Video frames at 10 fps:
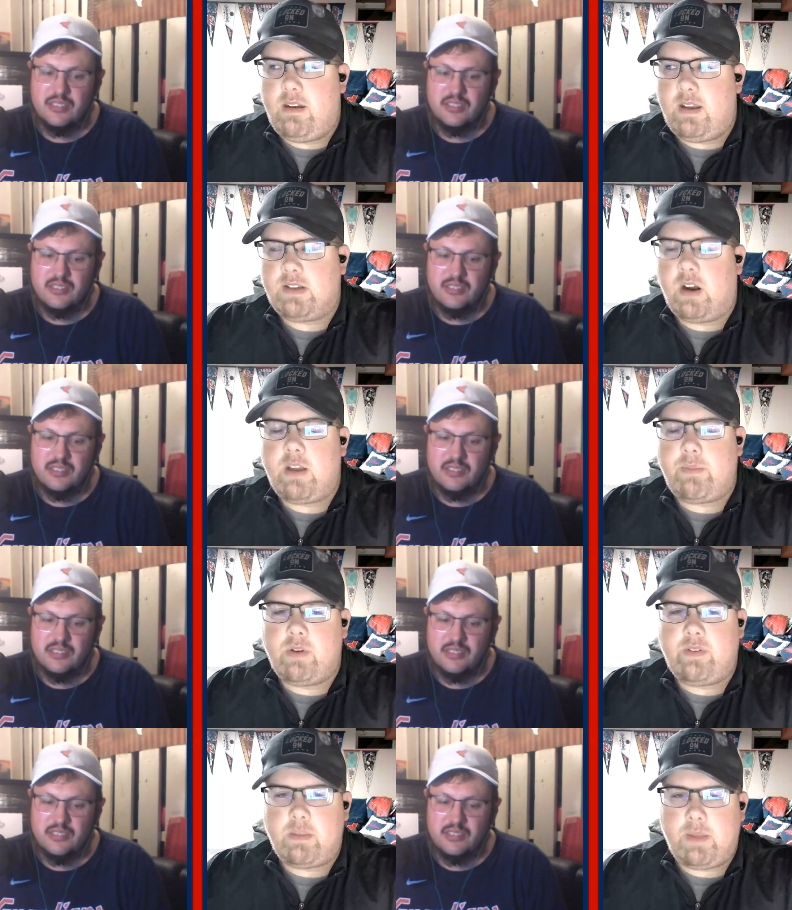Speaker 1: is already
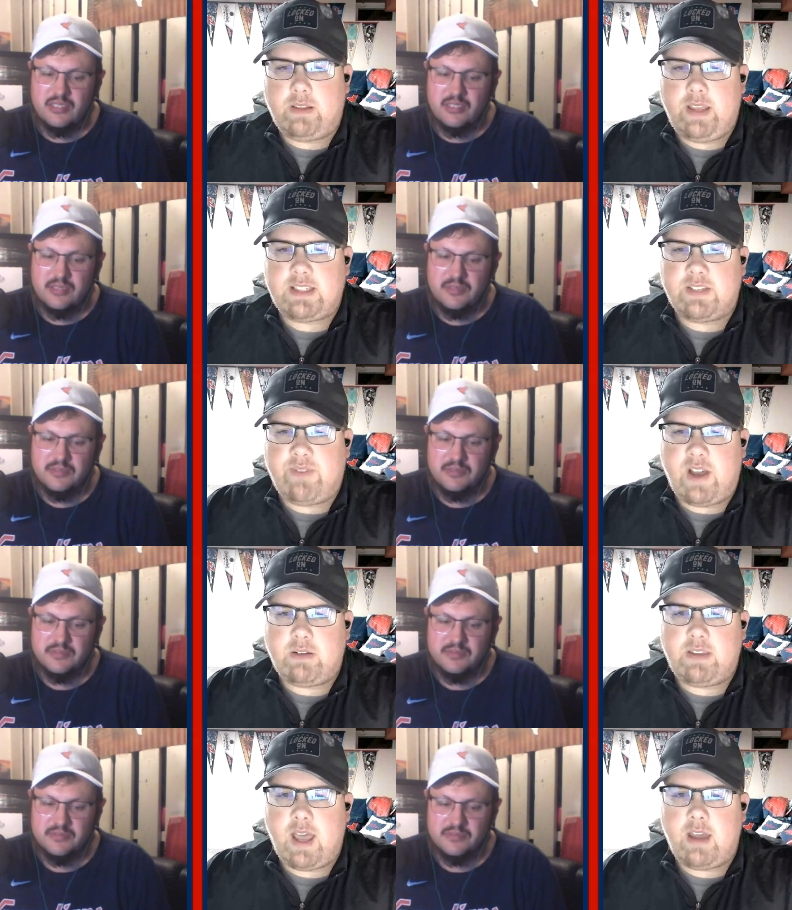proven in the big leagues, I'm fine
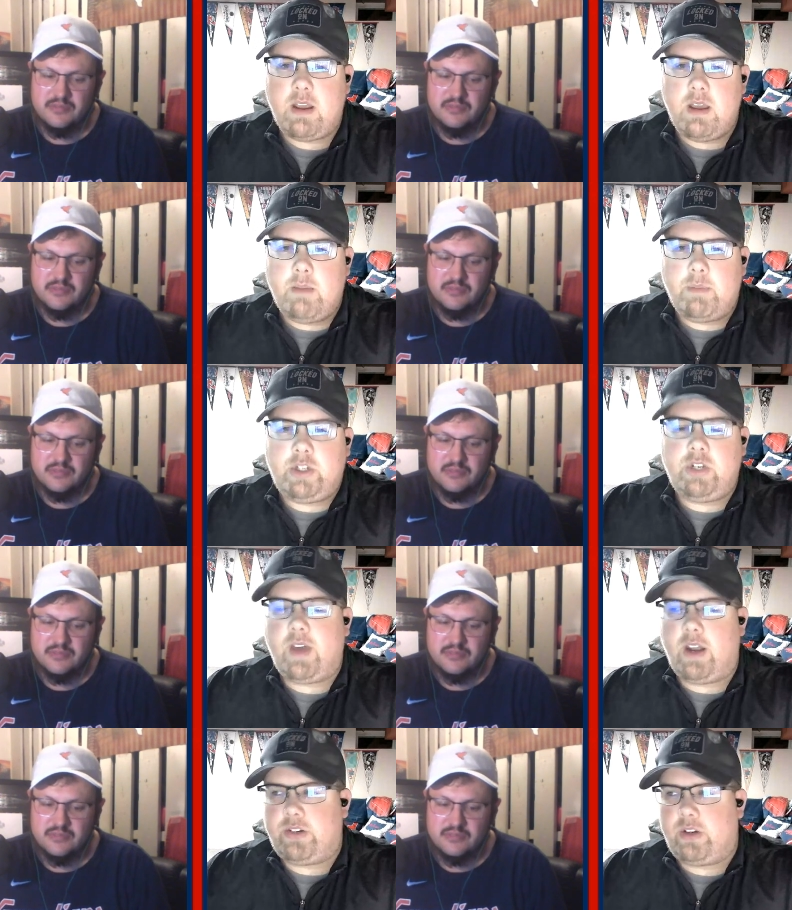with that. But you've
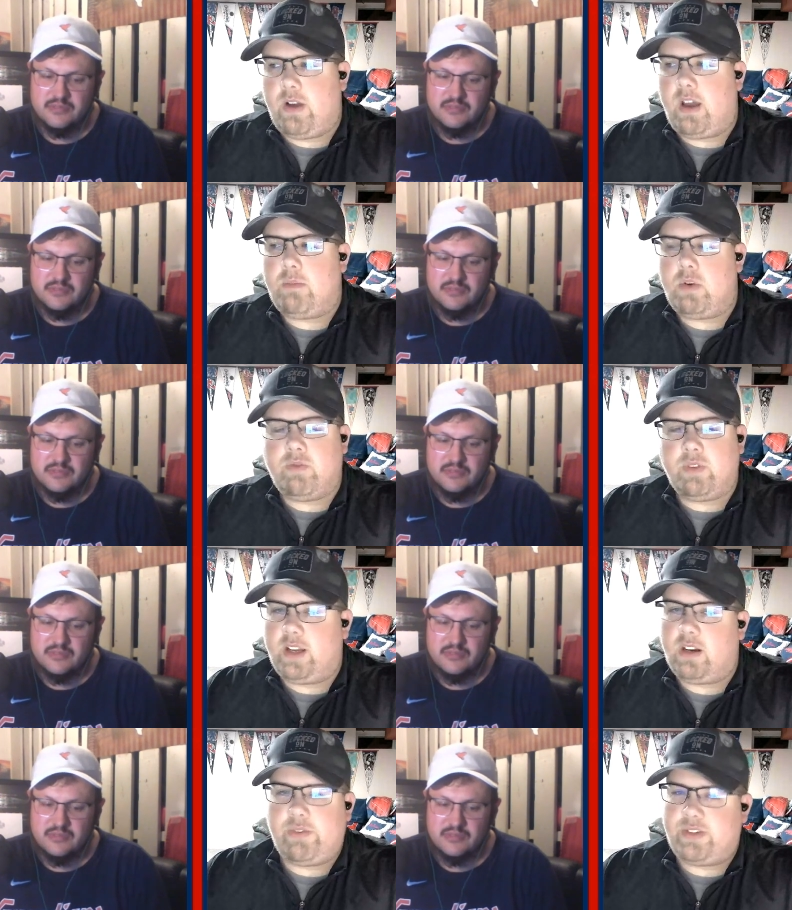got to turn around and move
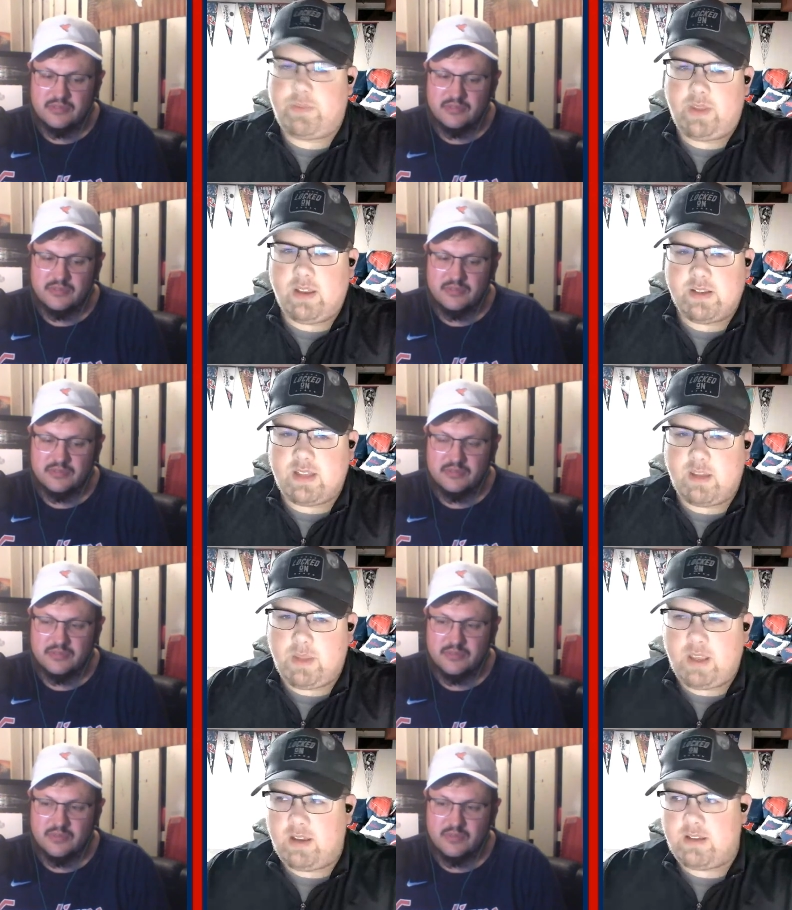Valera for something else then,
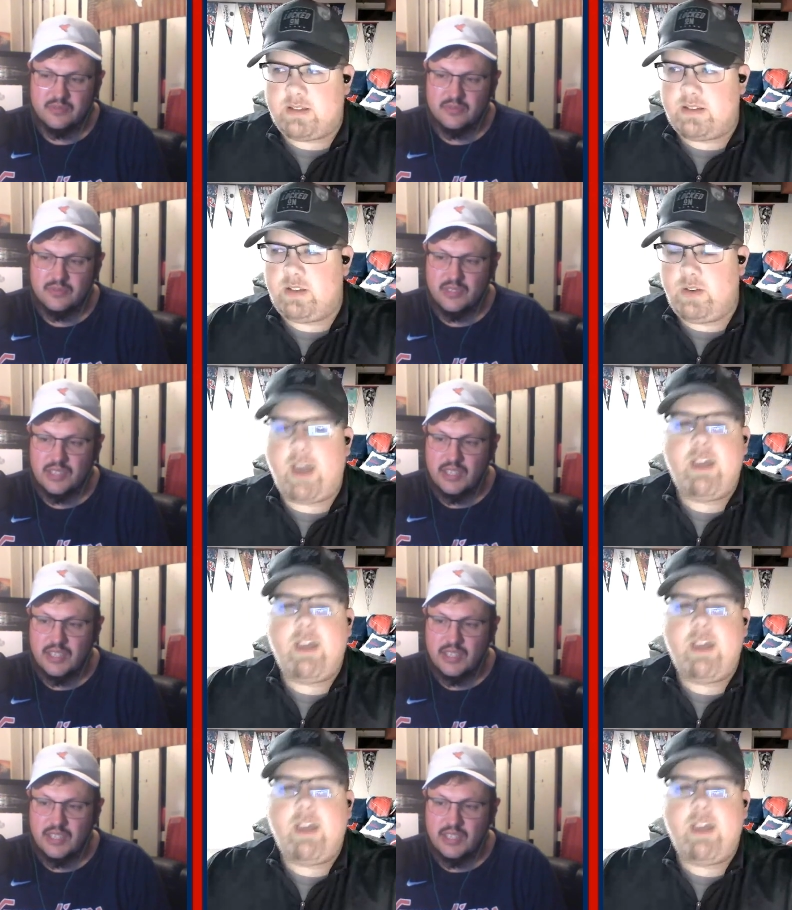because you got